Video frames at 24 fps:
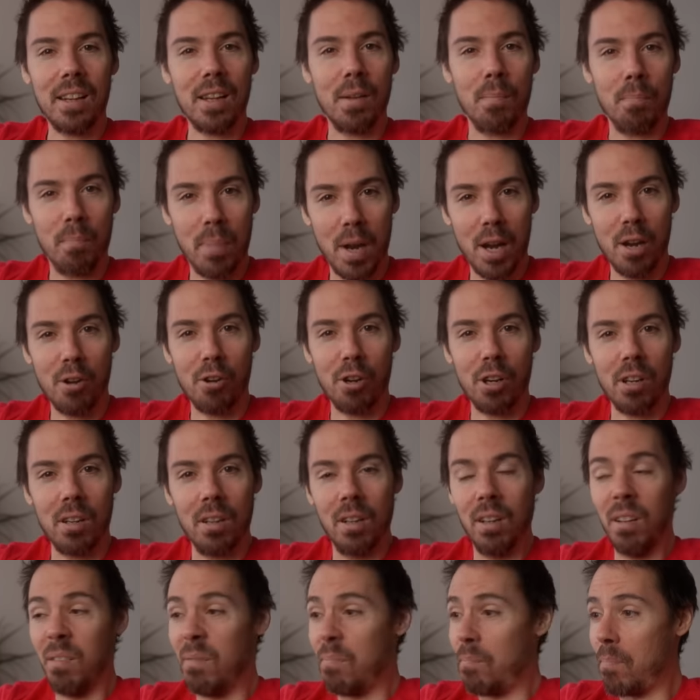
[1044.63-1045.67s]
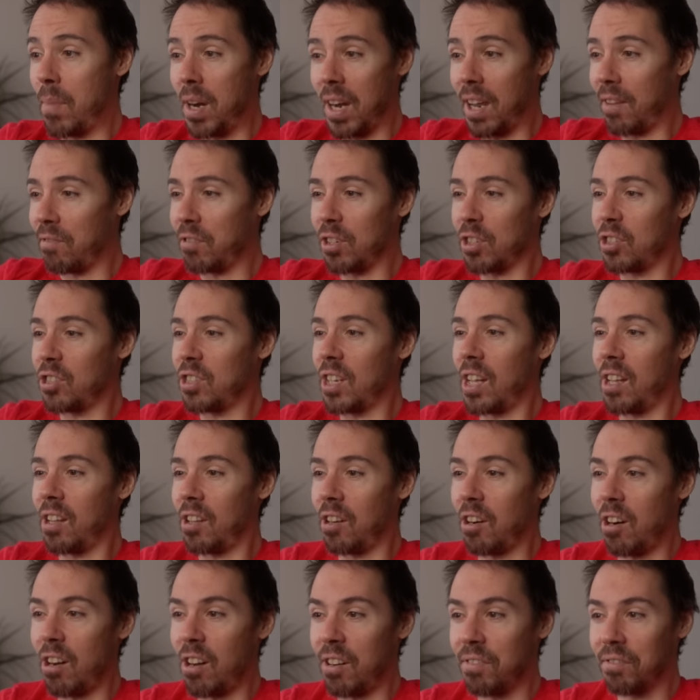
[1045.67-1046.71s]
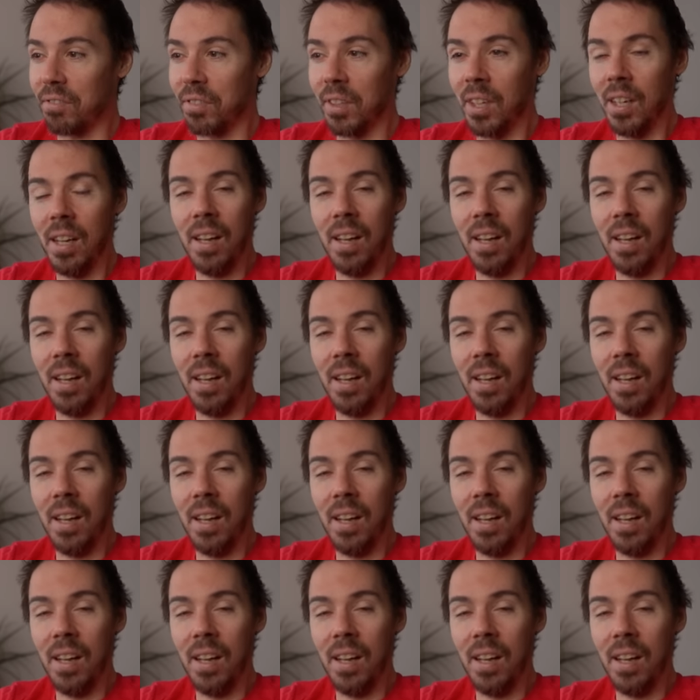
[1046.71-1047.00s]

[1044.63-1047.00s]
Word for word: compare it, might have to sell it off.